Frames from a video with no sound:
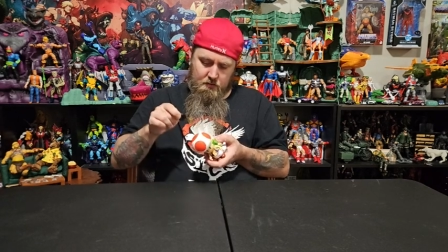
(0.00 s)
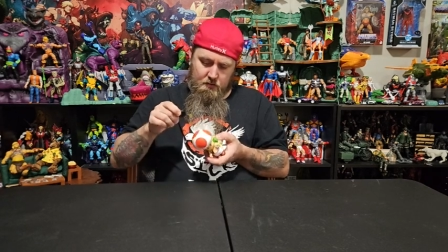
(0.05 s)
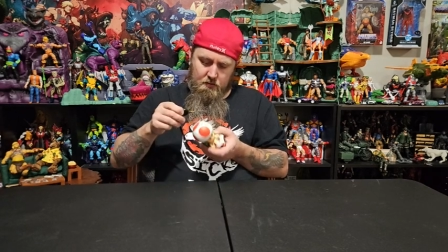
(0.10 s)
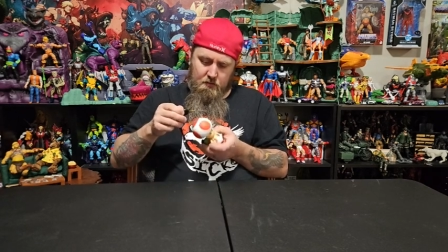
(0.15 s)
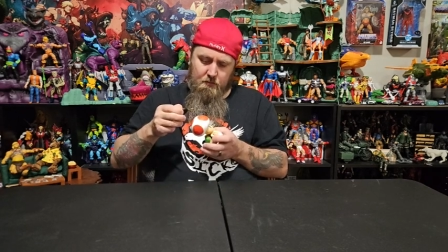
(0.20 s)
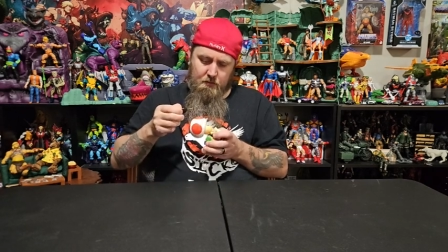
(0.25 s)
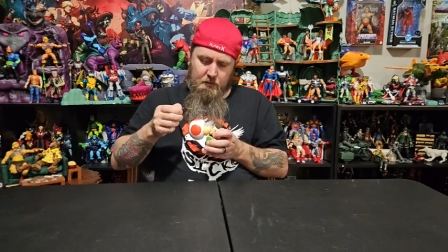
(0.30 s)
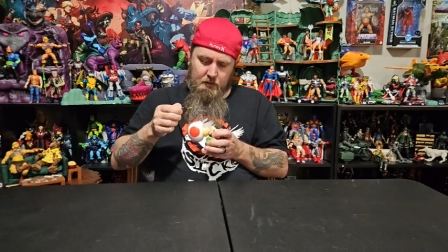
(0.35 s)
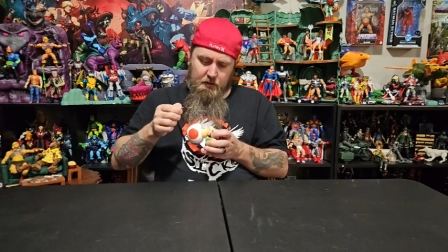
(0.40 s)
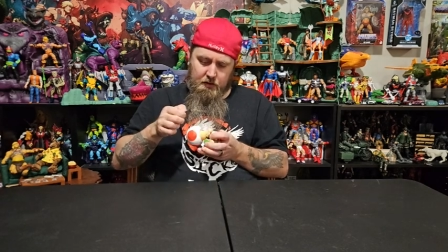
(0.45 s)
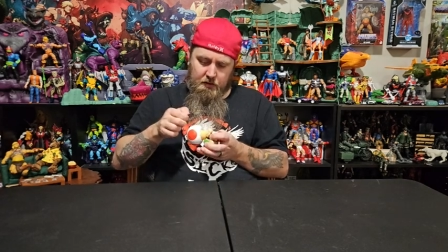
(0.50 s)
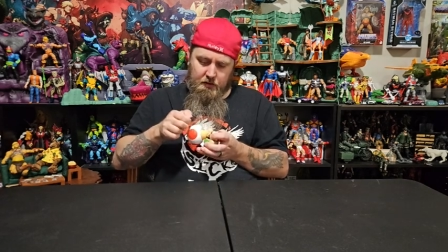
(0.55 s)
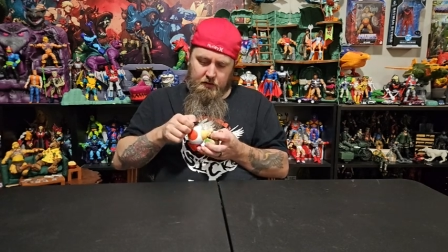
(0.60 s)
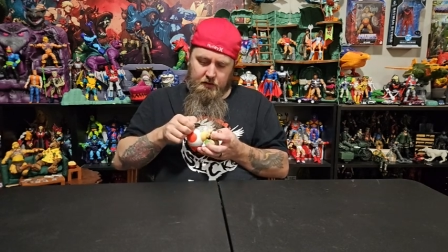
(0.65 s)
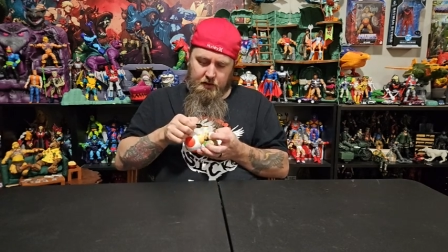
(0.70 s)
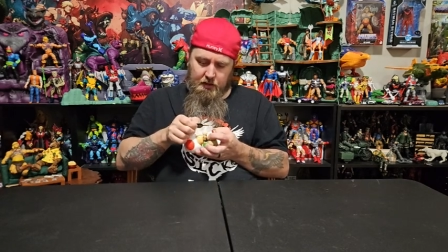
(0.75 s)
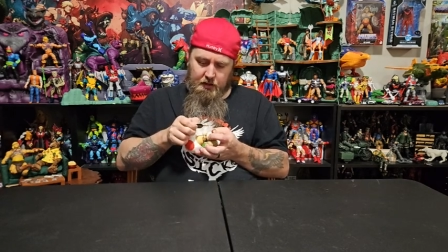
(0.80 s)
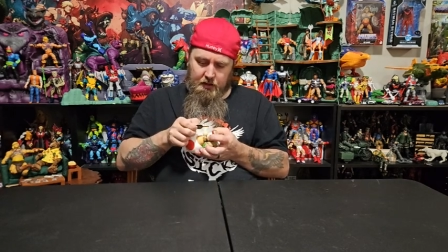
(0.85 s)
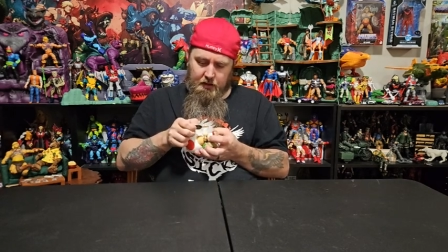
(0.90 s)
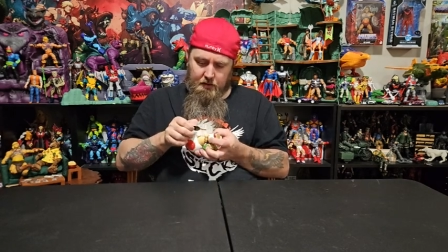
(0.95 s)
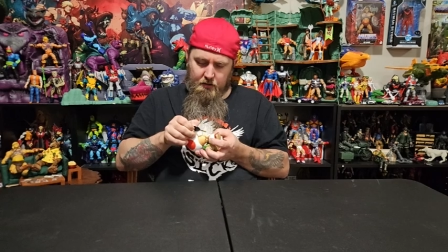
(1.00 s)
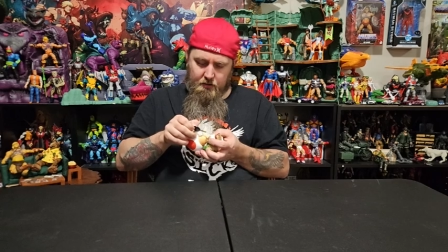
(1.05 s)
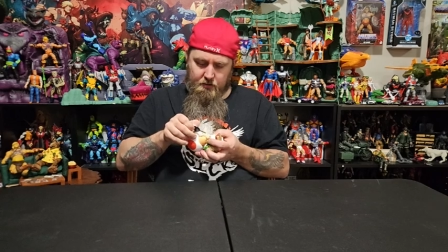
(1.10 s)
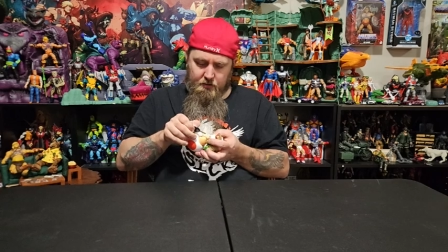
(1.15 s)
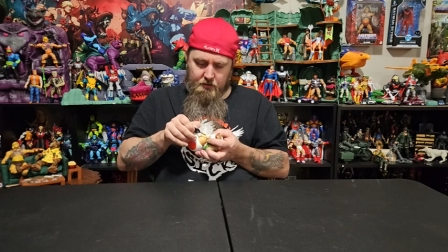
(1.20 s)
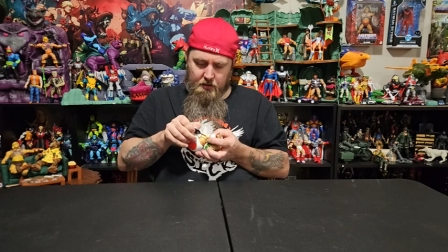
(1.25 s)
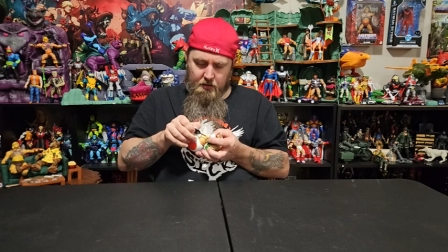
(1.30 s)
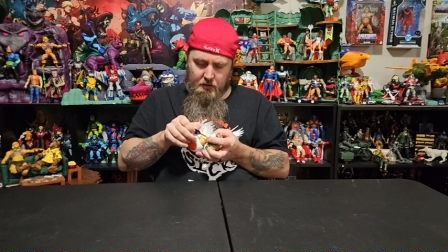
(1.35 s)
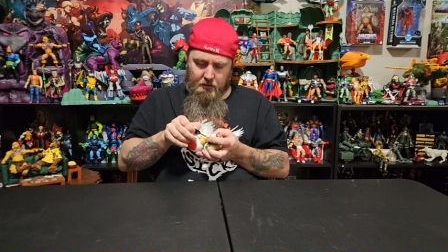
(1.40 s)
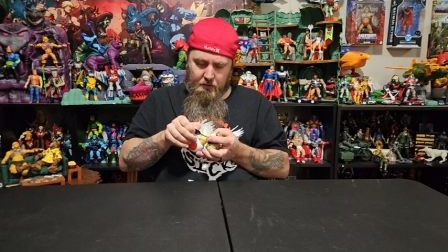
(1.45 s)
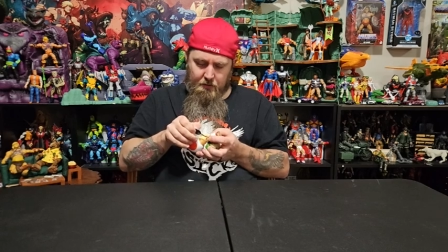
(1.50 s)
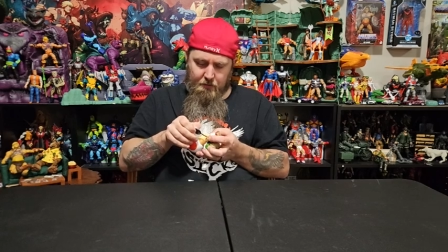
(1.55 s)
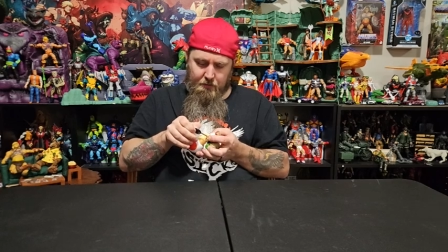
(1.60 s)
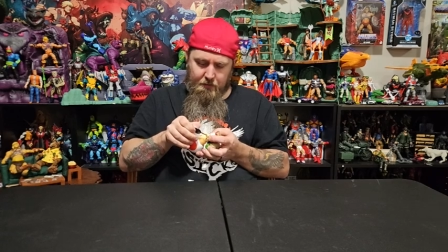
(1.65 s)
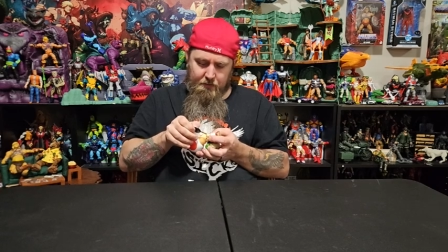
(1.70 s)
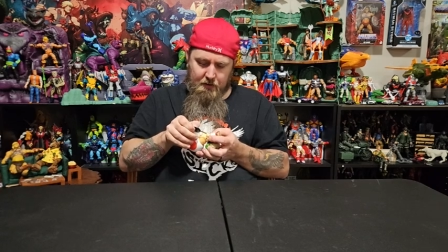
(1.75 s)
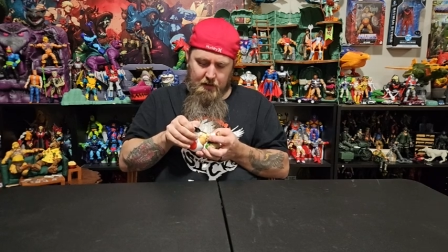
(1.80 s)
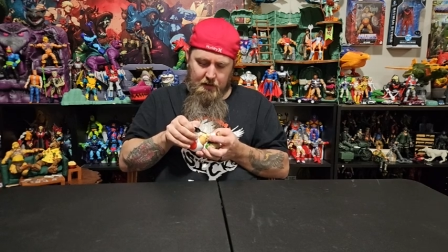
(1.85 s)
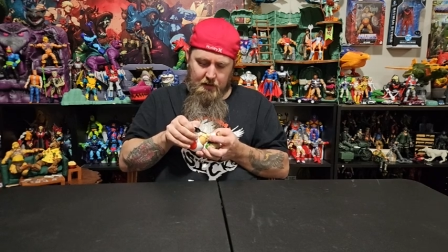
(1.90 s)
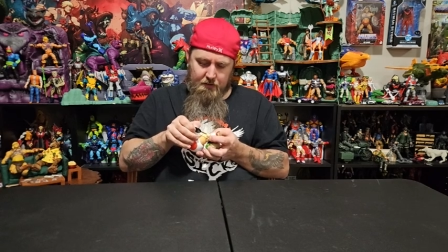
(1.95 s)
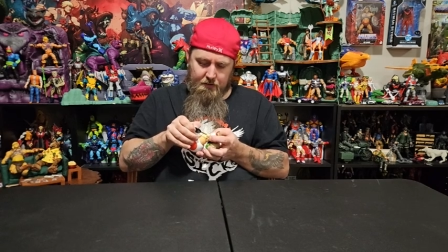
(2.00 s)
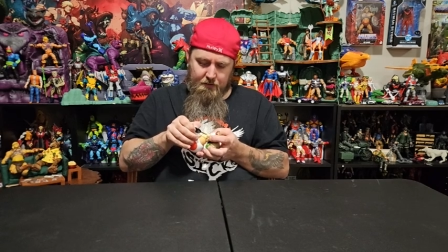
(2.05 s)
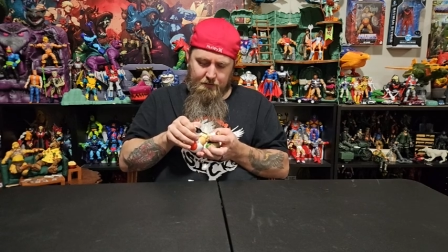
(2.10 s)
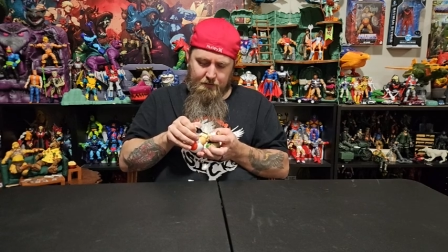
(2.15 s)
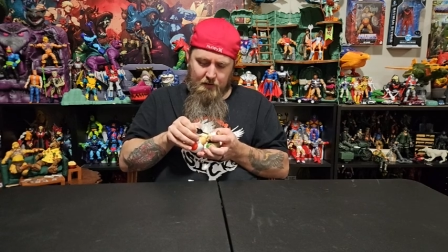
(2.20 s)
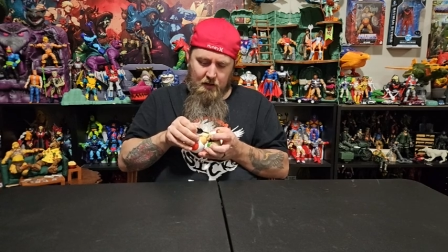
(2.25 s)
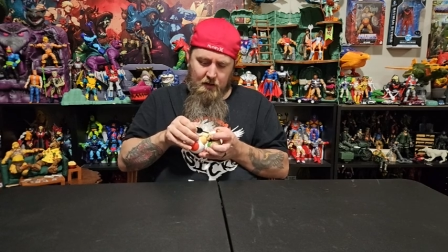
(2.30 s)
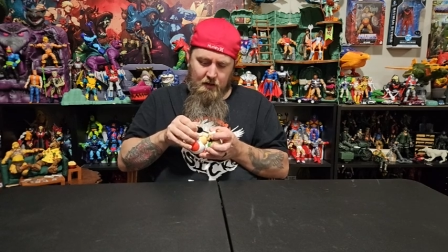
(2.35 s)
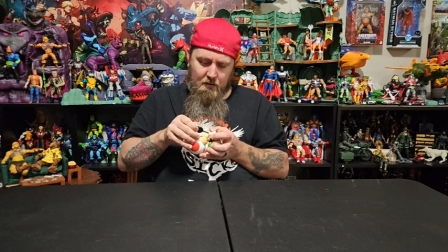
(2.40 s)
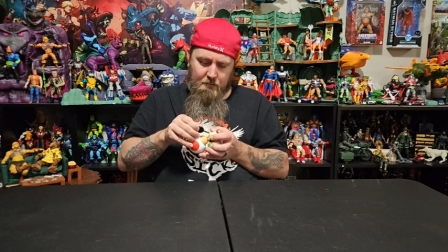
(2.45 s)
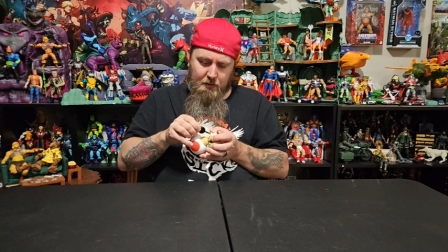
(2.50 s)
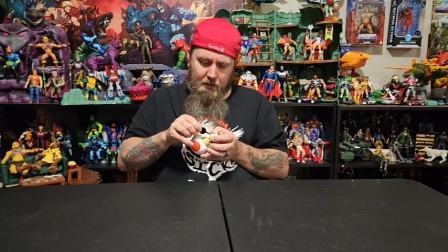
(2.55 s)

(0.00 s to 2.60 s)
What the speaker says: We get that. So if we've got the frying